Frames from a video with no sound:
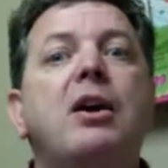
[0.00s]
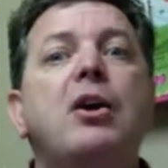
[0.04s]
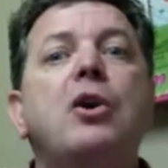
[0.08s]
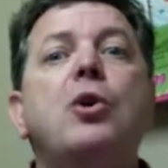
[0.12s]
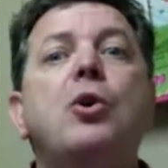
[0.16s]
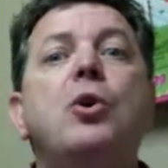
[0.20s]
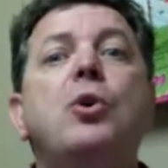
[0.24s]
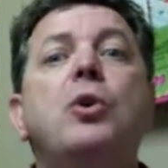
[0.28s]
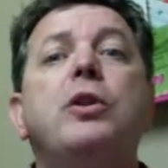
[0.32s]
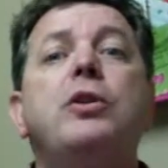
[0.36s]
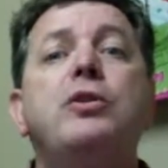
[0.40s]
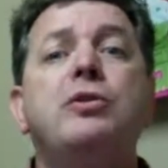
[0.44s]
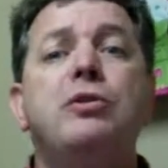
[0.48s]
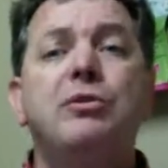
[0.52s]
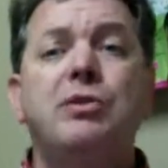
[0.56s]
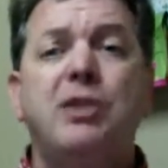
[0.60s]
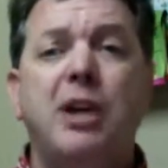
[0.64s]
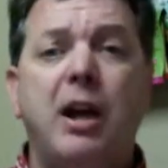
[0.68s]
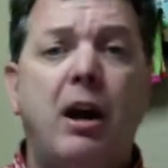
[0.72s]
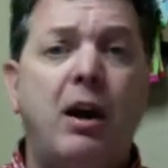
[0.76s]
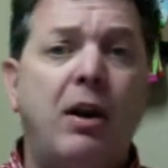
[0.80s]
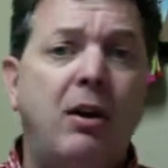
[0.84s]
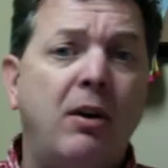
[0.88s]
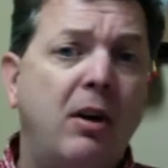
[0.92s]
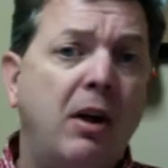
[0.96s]
Who did you
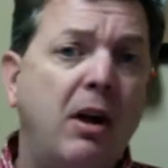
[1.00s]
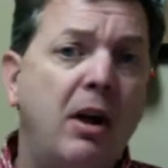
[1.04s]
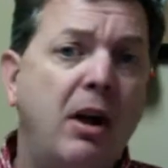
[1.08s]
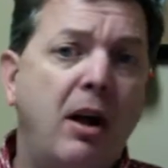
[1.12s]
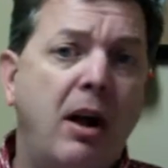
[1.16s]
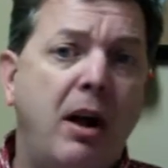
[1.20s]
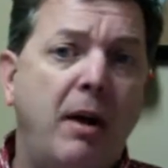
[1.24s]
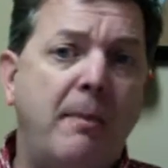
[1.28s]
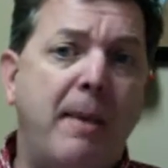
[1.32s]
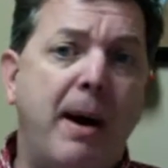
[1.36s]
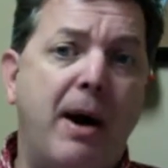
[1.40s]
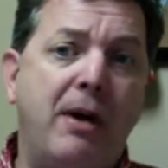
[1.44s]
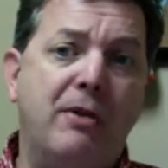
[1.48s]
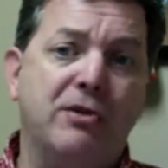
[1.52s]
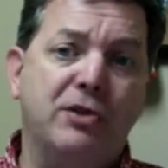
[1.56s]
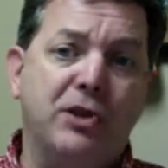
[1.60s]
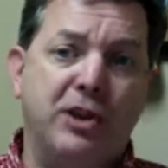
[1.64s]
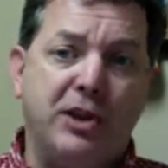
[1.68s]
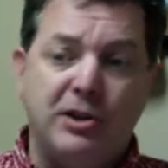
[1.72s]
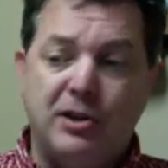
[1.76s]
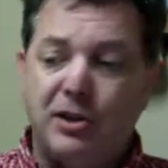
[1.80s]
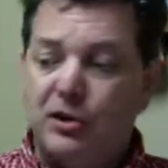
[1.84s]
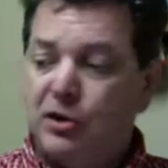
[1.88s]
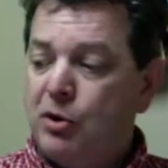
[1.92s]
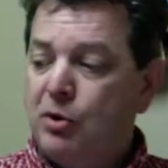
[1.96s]
tell about
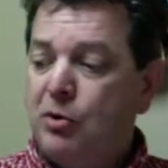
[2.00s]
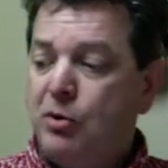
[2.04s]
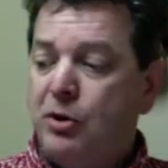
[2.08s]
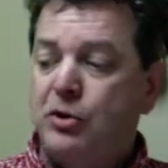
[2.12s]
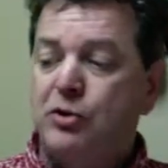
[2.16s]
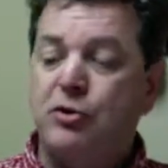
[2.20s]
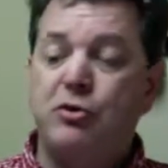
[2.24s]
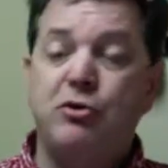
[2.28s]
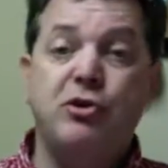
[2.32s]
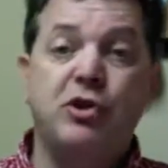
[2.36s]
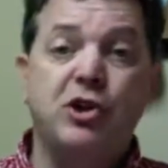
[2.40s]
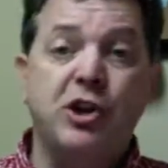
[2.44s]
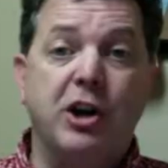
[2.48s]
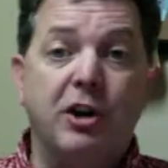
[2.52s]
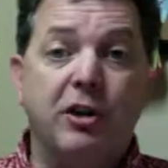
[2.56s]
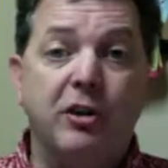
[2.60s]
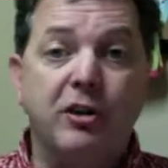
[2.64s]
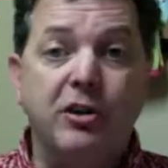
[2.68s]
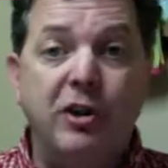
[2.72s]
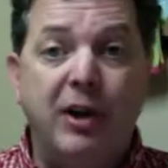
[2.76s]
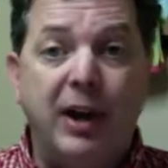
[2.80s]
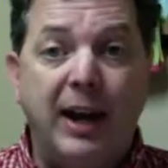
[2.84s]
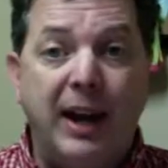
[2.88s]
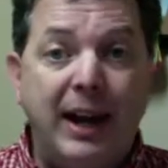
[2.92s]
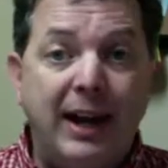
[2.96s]
Jesus? Who did you share
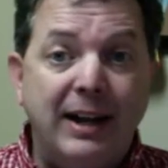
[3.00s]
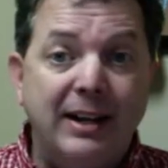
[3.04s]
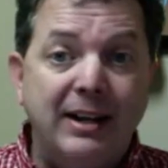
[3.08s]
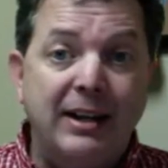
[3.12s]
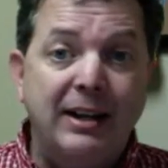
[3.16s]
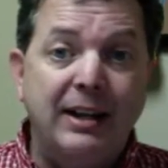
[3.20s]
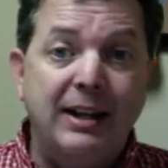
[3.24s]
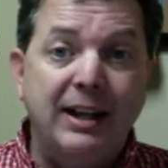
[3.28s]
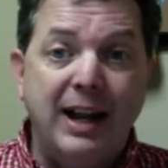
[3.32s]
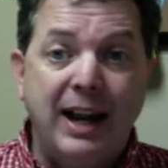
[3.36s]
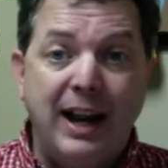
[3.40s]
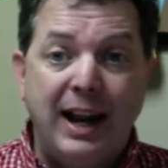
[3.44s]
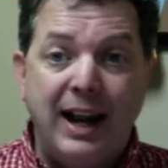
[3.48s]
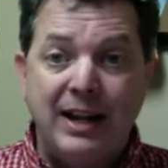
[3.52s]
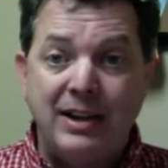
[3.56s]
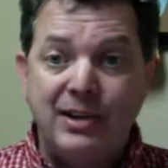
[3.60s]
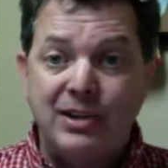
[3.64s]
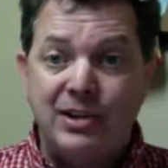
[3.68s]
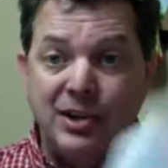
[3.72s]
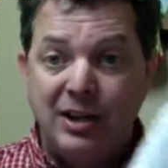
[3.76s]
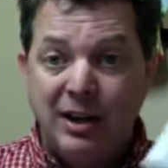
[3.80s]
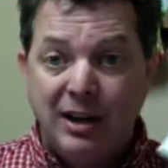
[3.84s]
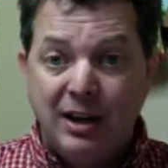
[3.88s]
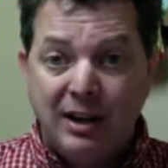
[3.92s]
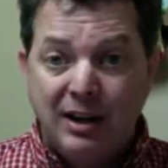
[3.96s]
your Andy and the
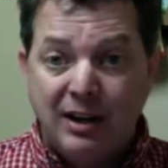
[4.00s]
Ants